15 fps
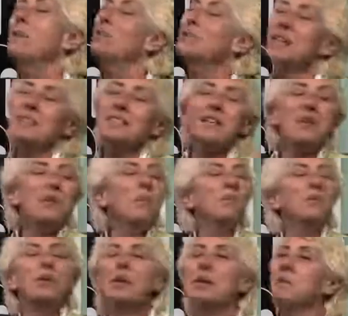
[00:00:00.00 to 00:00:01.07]
I was going to say the
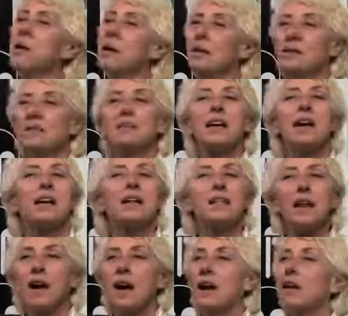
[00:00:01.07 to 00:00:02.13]
boogeyman. Let's
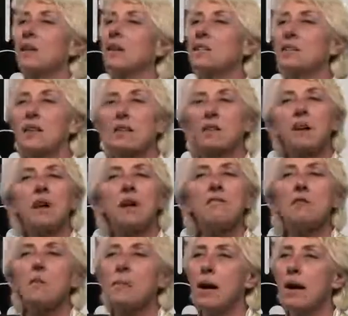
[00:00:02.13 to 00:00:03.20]
get that
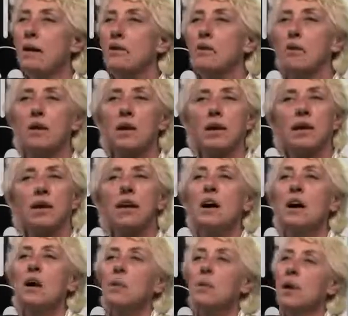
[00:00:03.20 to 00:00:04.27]
off our backs, okay?
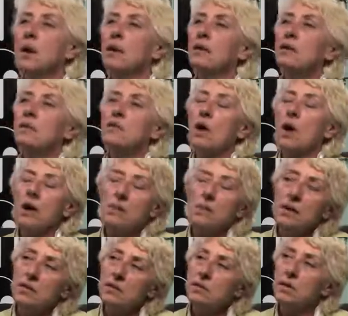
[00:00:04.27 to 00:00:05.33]
When I talk
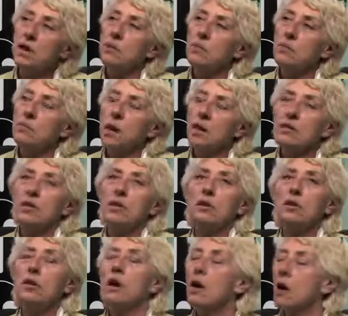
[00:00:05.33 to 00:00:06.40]
about the sacred
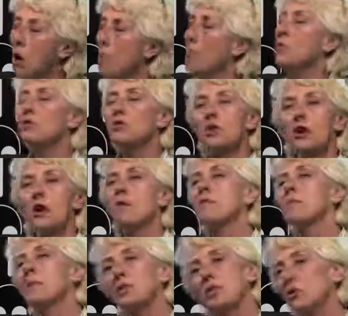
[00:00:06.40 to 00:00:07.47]
masculine, I almost look
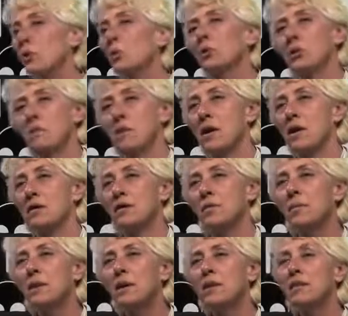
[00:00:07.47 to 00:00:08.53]
over my shoulder,
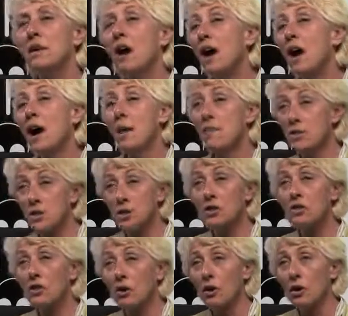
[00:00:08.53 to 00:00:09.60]
Miles, because I'm
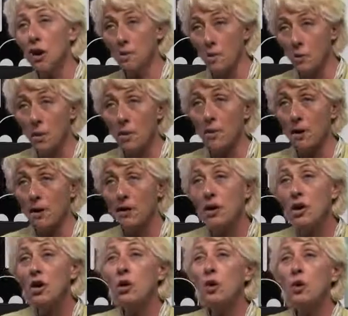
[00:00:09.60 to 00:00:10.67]
a woman
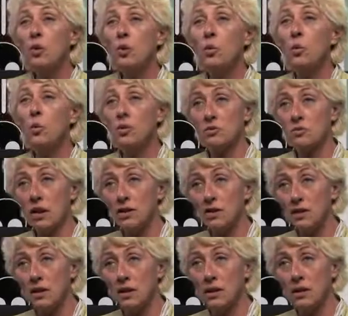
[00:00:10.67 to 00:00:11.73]
who was
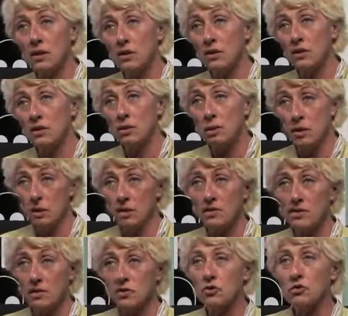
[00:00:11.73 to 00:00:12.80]
raised in 20th
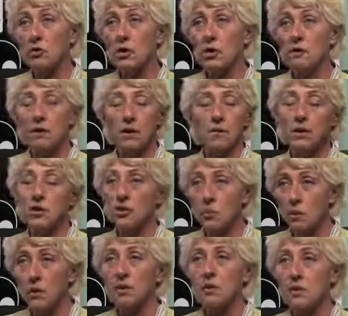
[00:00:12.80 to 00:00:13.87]
century, very much
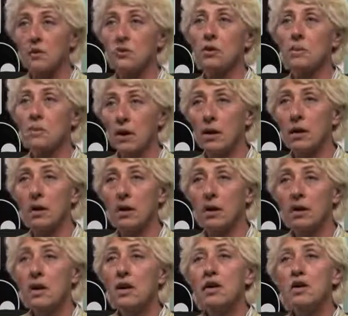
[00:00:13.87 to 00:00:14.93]
20th century America.